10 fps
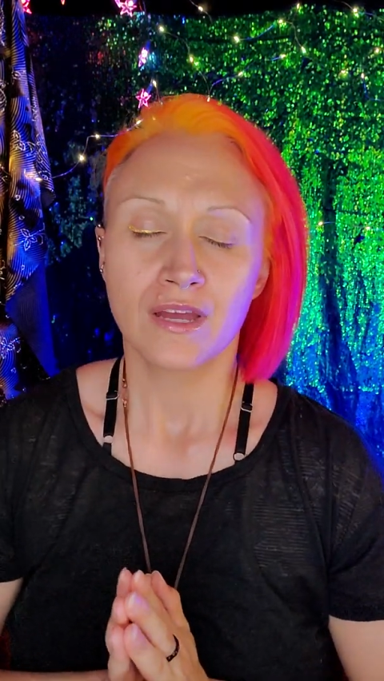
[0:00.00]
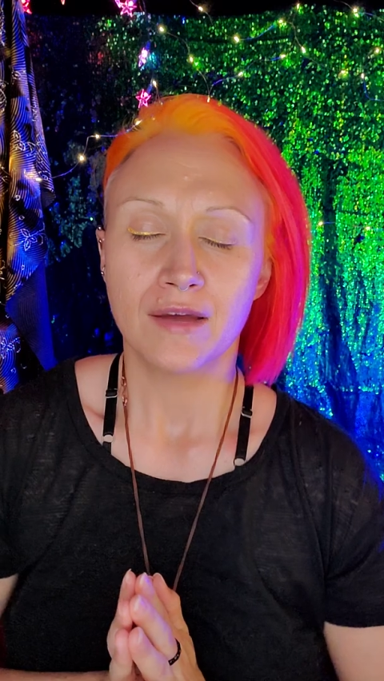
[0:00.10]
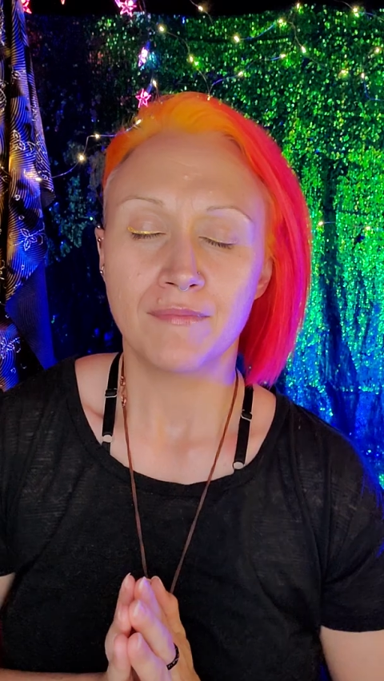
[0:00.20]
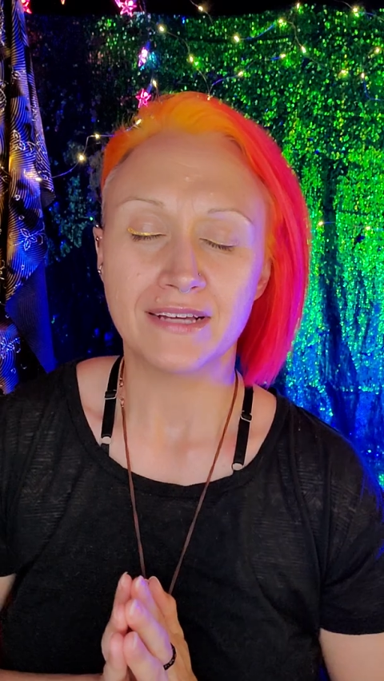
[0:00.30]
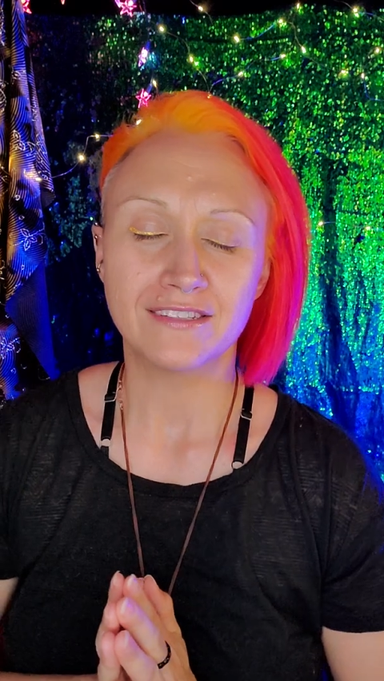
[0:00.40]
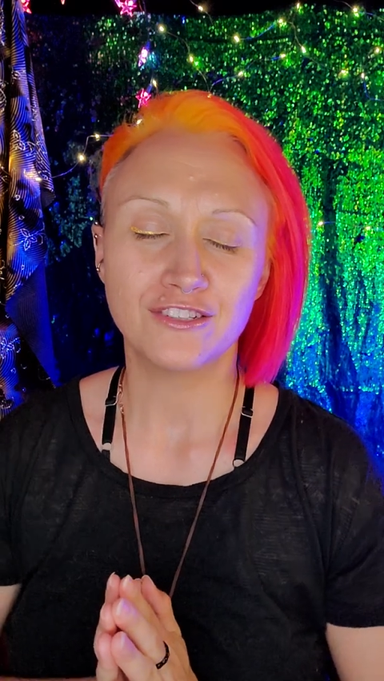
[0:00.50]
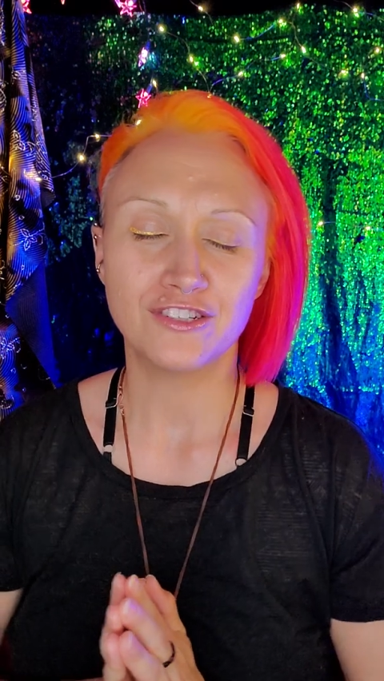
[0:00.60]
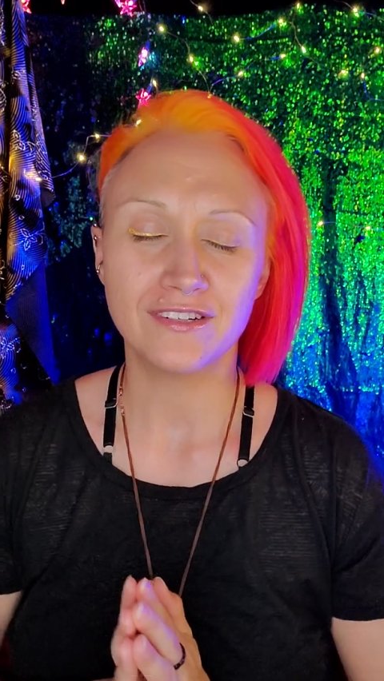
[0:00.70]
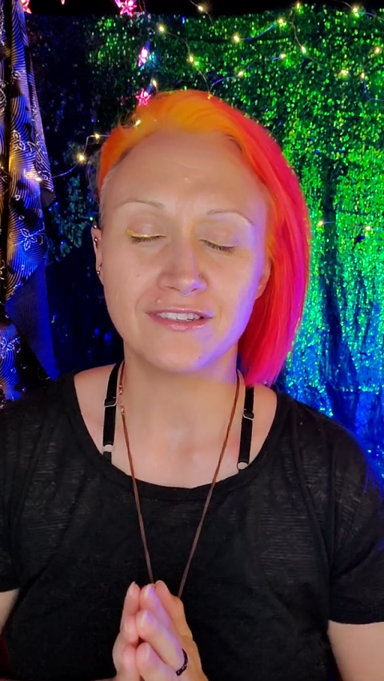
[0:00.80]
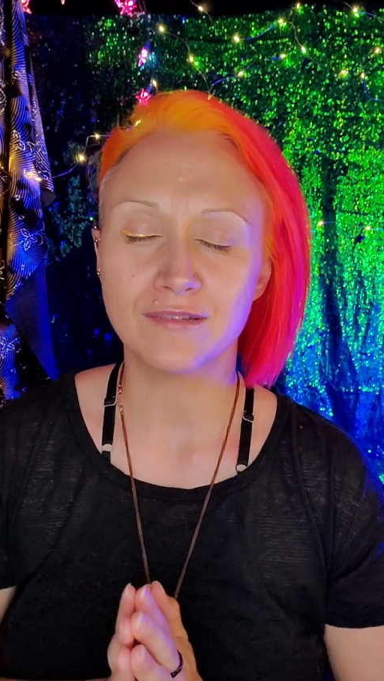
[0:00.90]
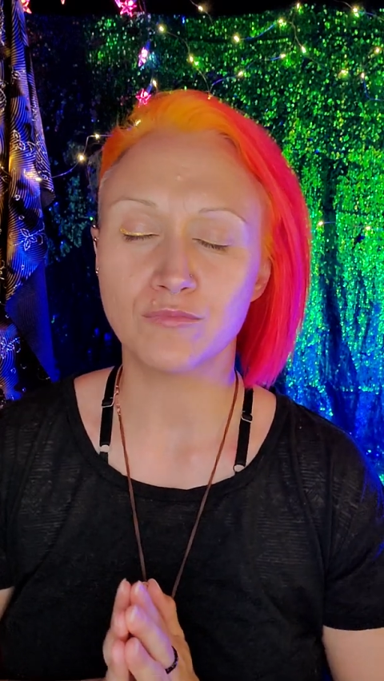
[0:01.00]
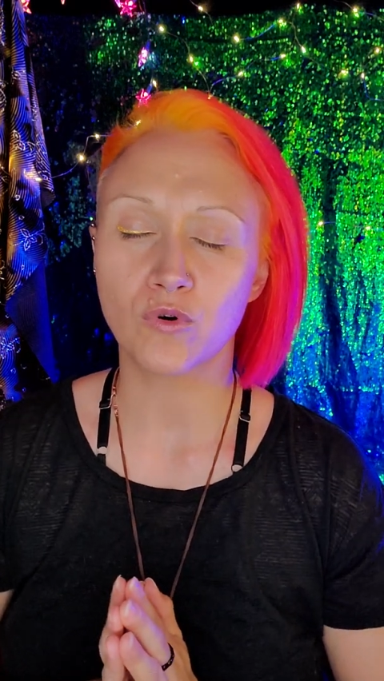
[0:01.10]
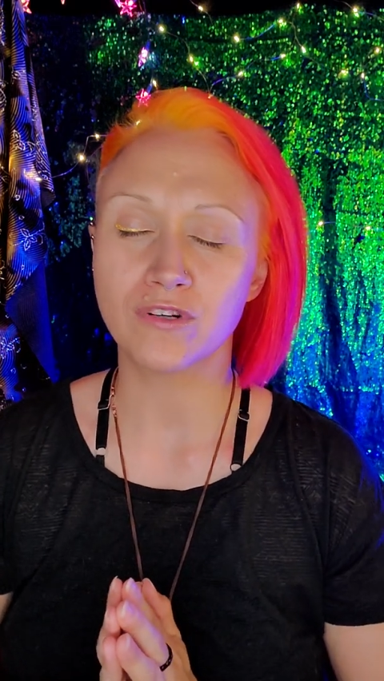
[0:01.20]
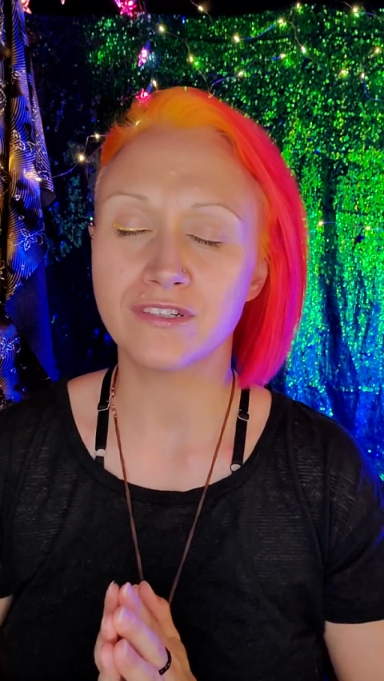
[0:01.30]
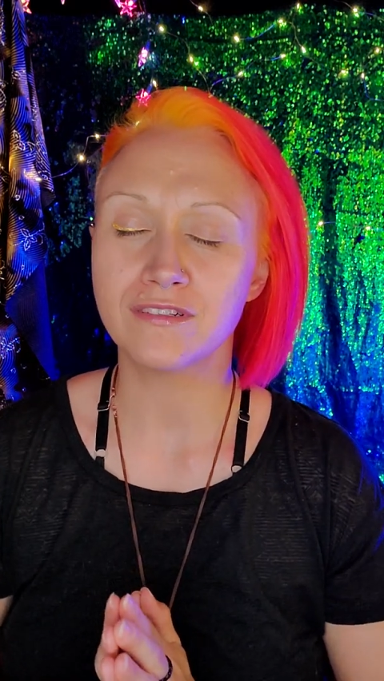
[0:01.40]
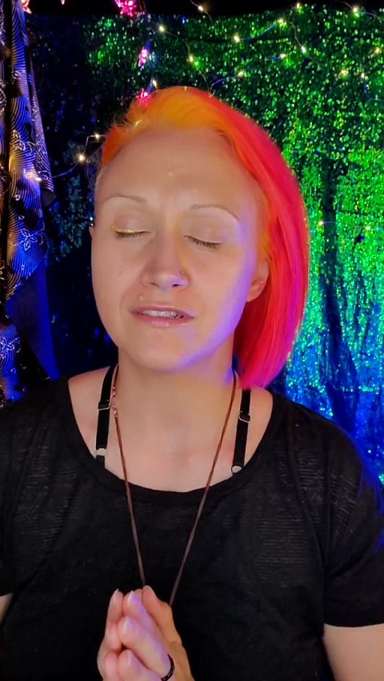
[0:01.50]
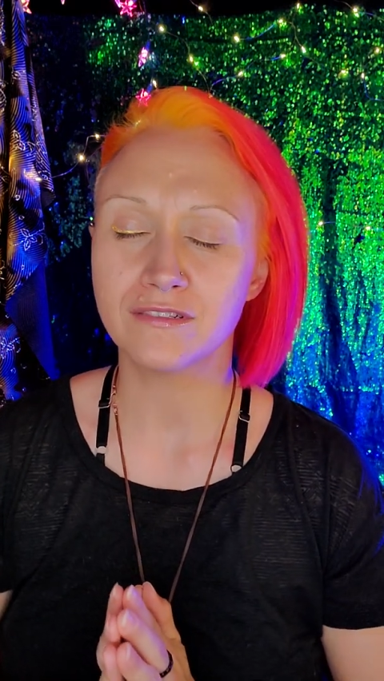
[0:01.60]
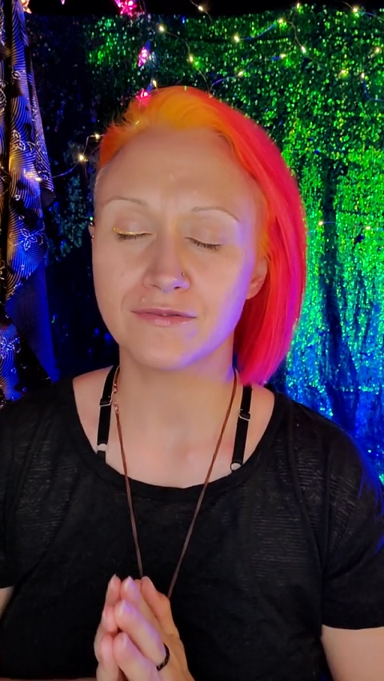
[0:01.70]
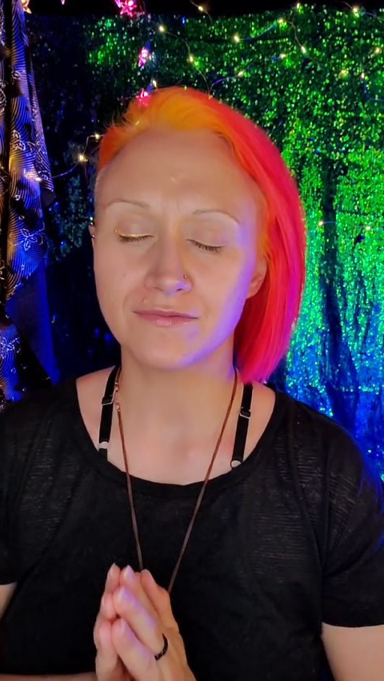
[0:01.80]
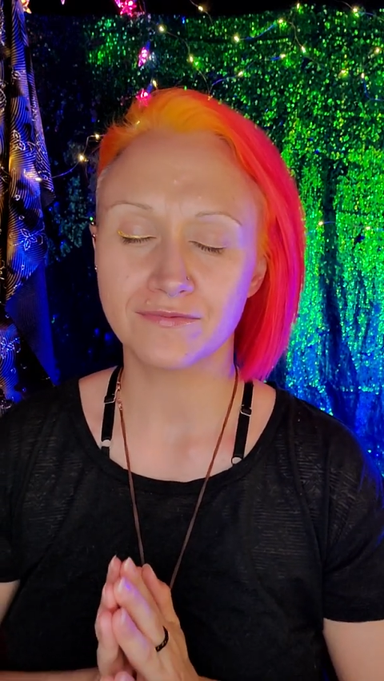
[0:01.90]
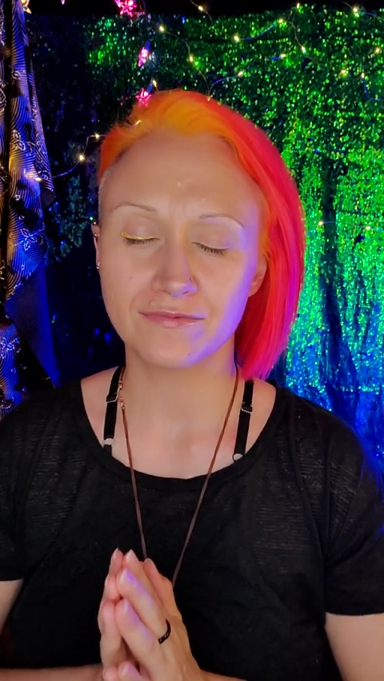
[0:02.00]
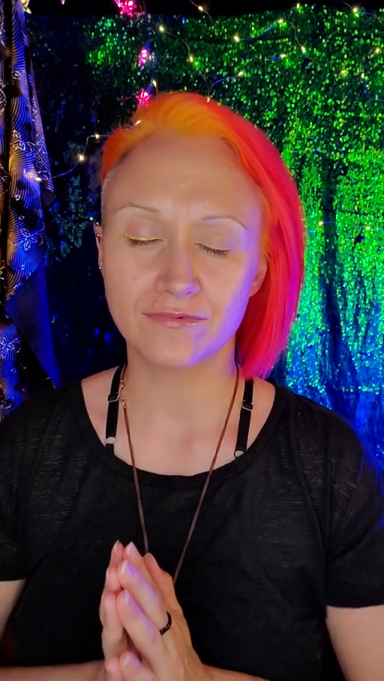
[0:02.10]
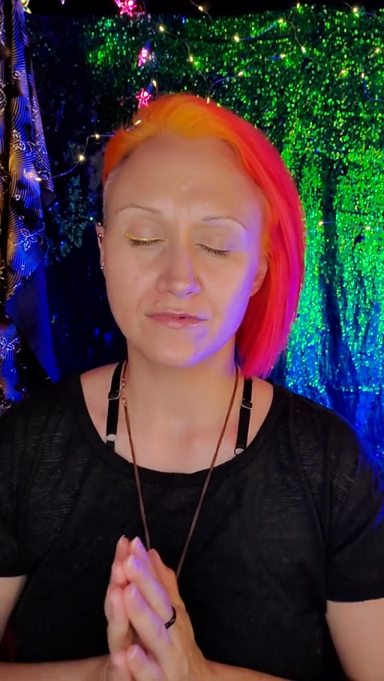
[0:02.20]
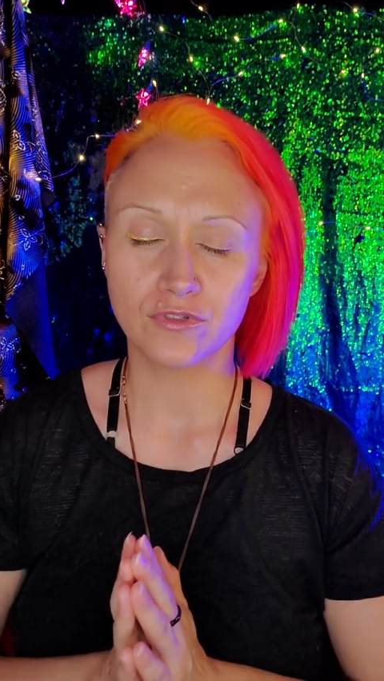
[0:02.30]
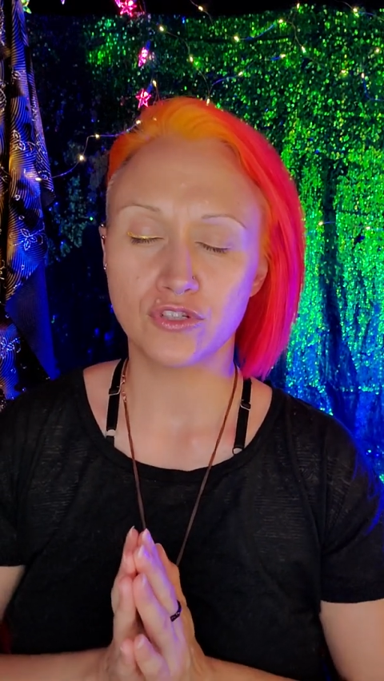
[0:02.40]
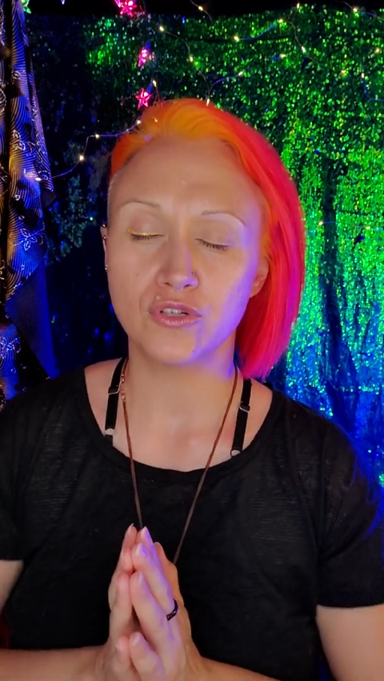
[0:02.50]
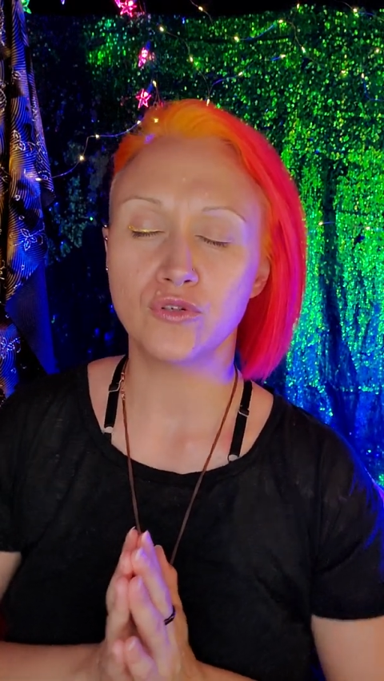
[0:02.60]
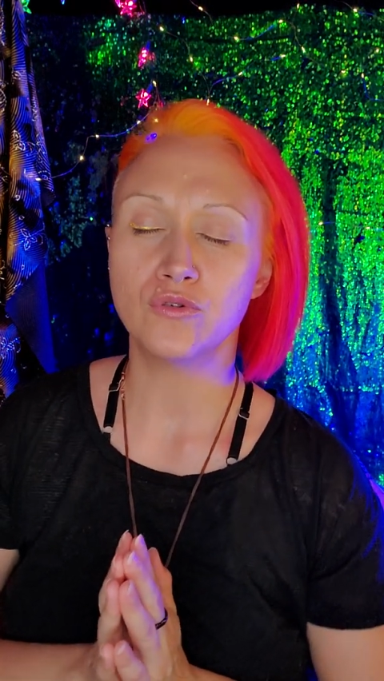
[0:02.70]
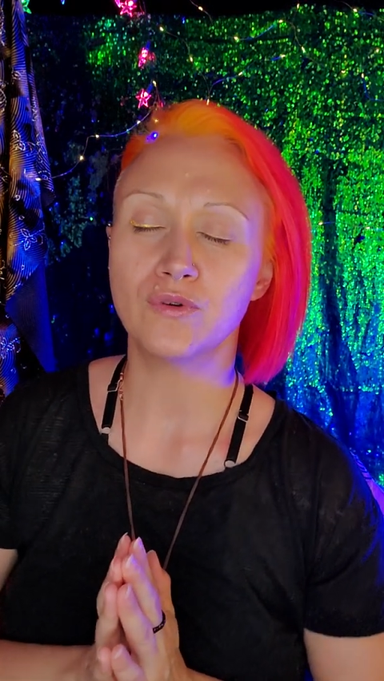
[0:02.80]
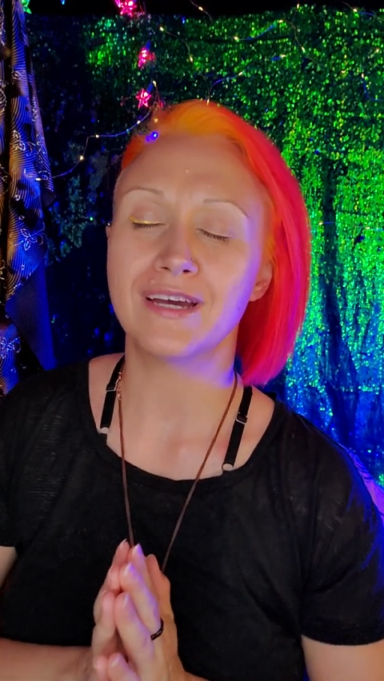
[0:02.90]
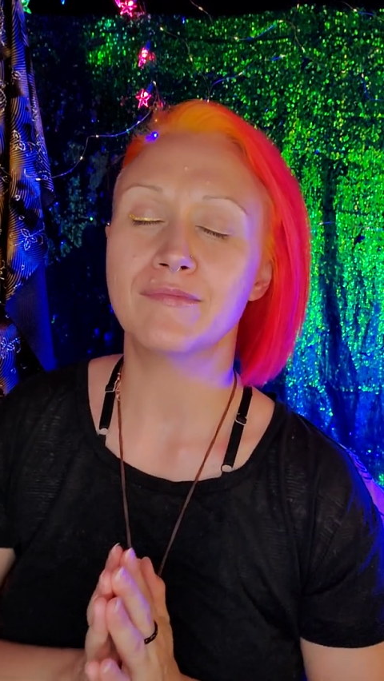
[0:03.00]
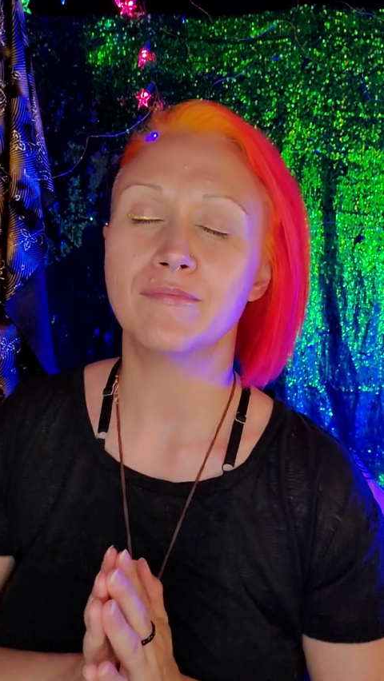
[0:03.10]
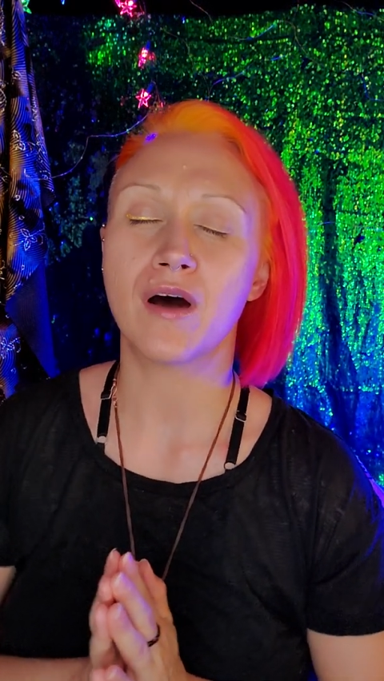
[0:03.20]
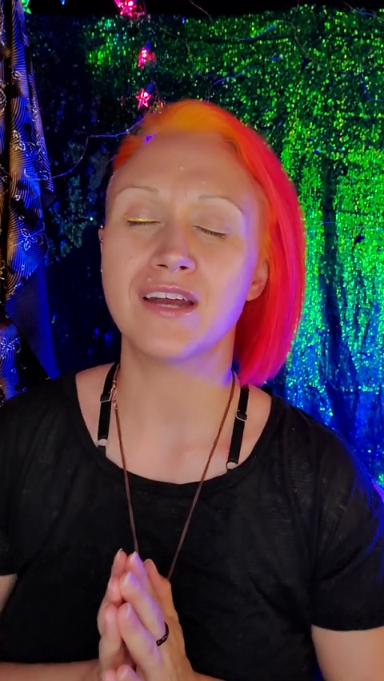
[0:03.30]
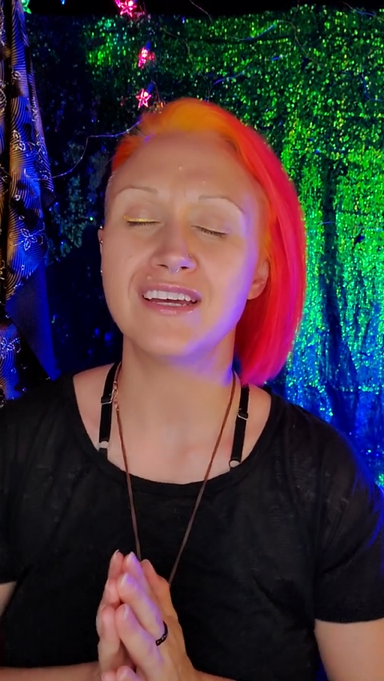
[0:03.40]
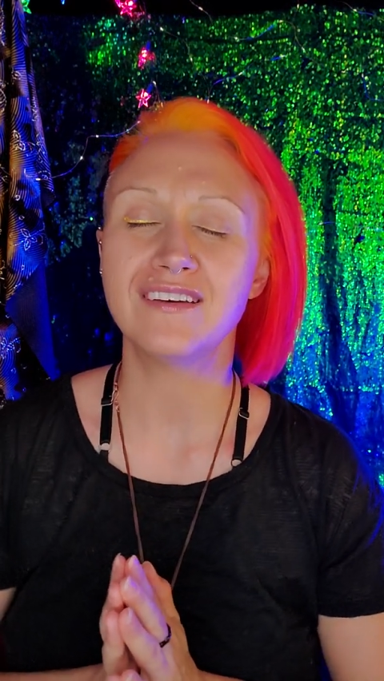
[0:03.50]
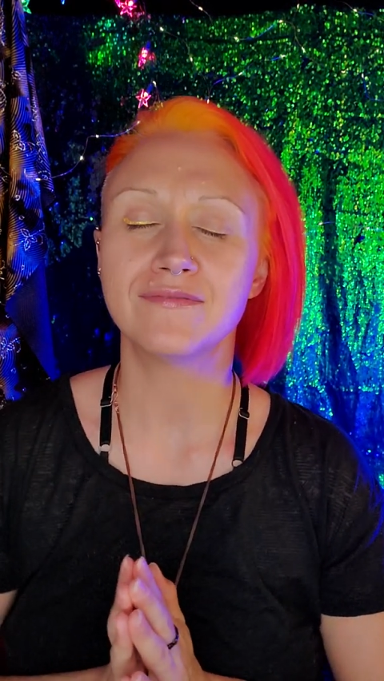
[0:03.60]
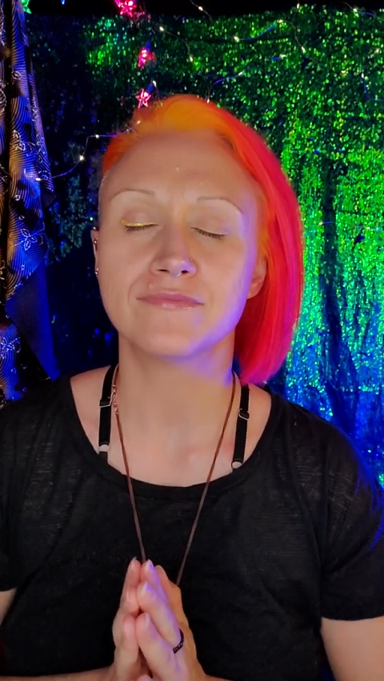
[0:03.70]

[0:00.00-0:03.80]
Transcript: message is important to embody